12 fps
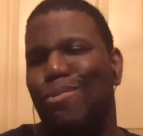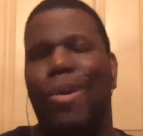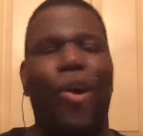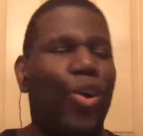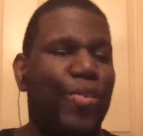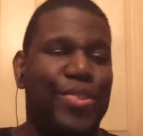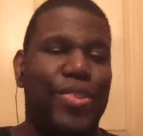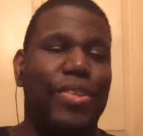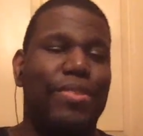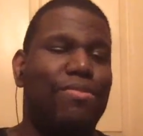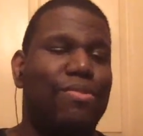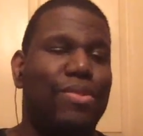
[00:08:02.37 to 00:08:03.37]
All of a
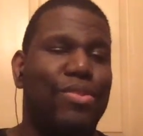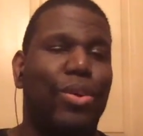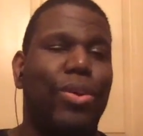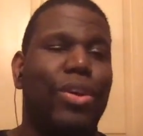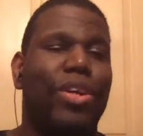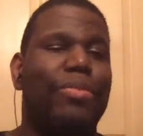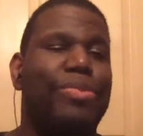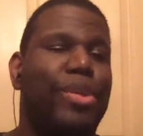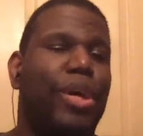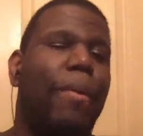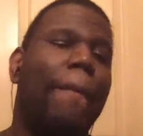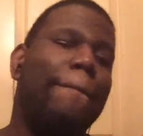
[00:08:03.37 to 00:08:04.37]
sudden, Tota comes
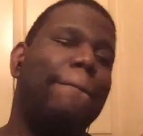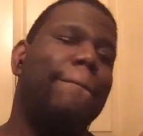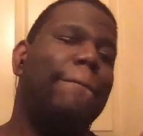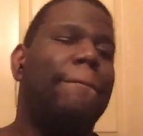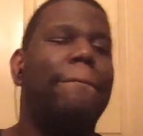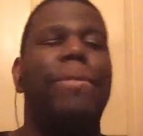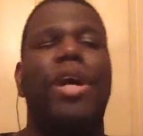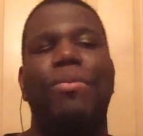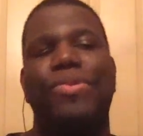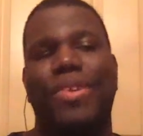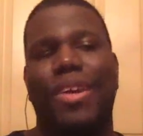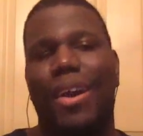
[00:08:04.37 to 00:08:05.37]
up,
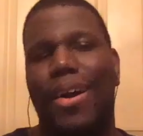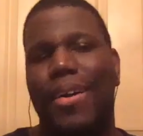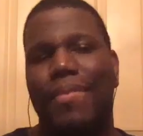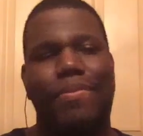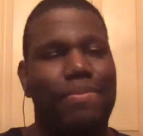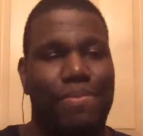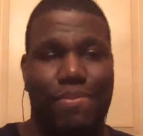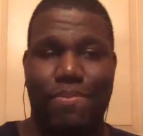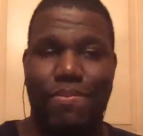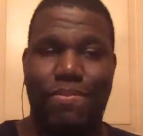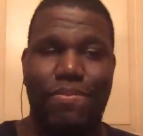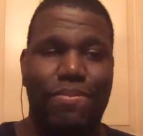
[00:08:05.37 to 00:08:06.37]
pummels the guy.
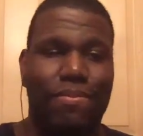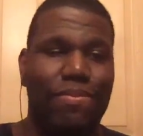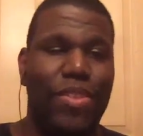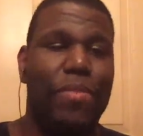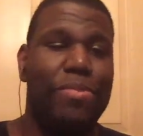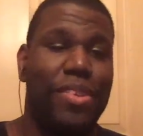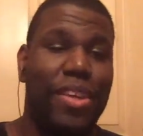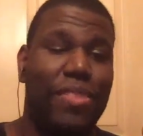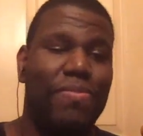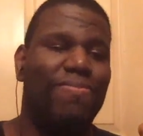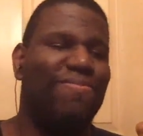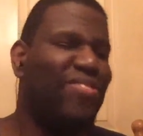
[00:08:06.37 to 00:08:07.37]
Enough said.
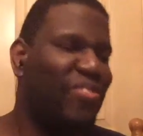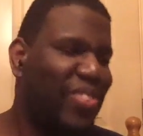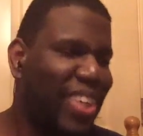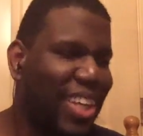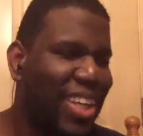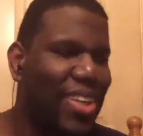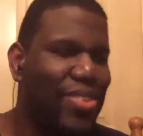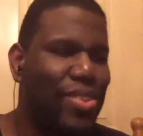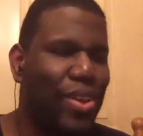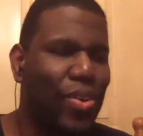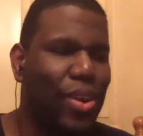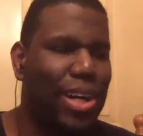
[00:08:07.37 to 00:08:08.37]

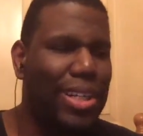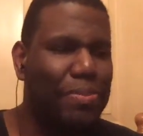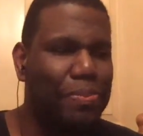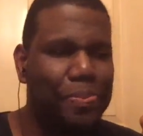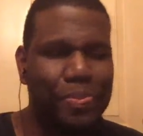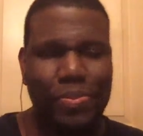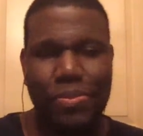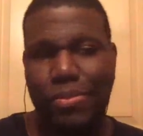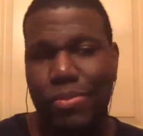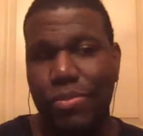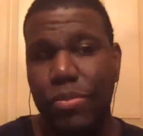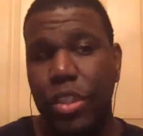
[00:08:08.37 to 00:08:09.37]
So
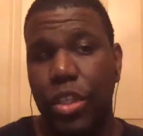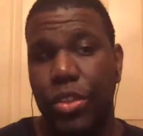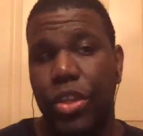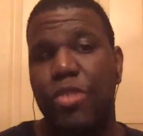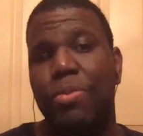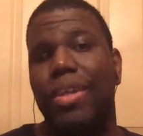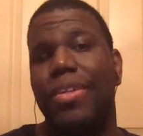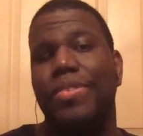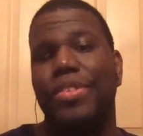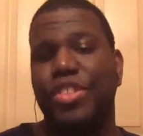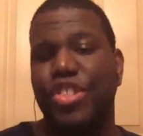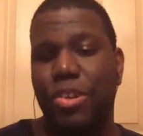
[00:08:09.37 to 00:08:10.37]
thus begins
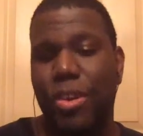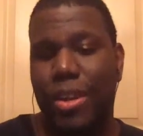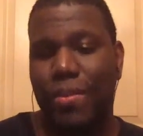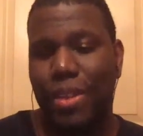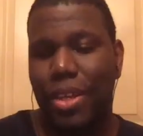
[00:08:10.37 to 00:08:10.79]
this journey.